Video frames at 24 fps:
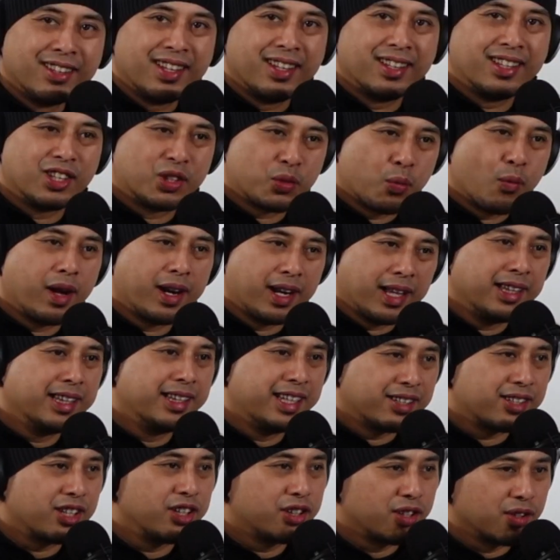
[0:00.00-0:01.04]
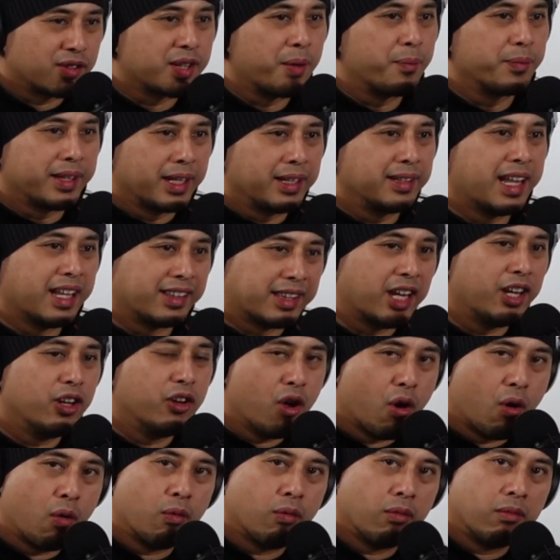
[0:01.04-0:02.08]
They just want to listen to something that they
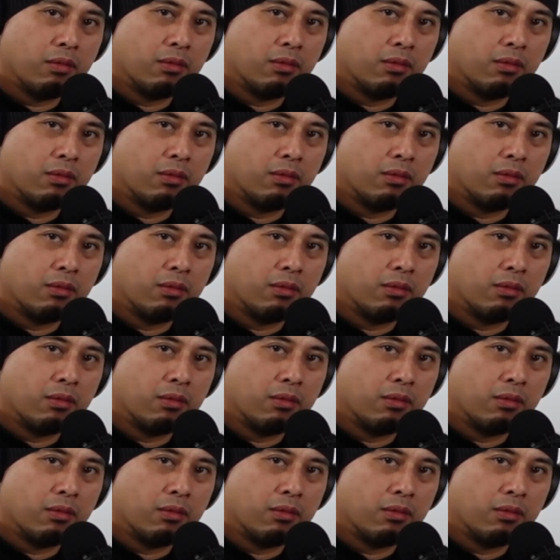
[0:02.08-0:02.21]
know.